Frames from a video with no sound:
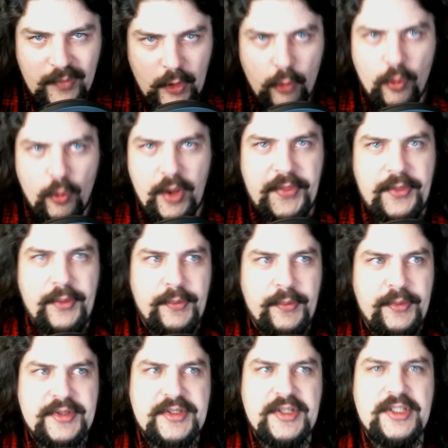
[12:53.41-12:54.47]
With
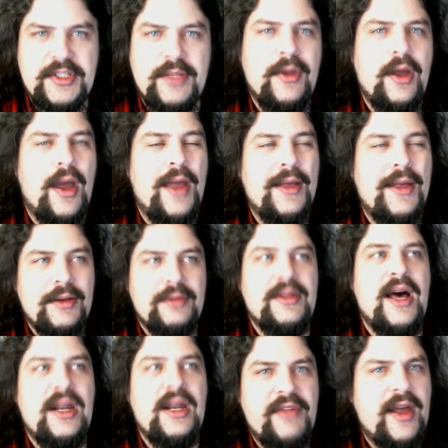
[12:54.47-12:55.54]
this system, I
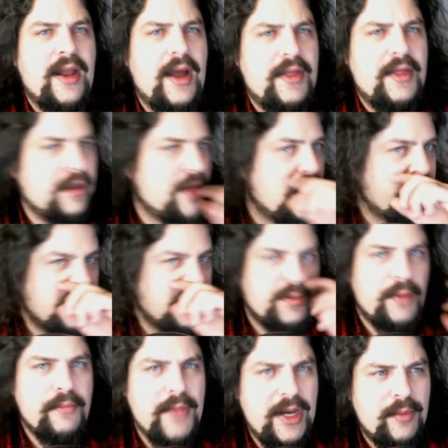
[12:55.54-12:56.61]
think a lot of it's
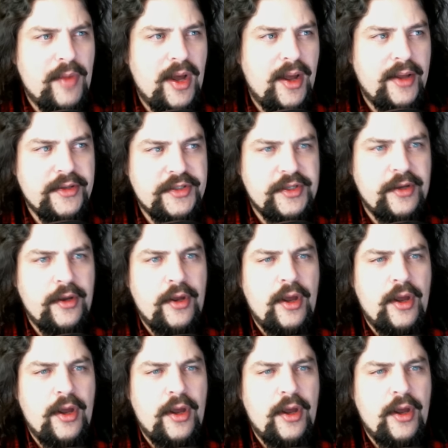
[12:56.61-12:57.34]
been minimized.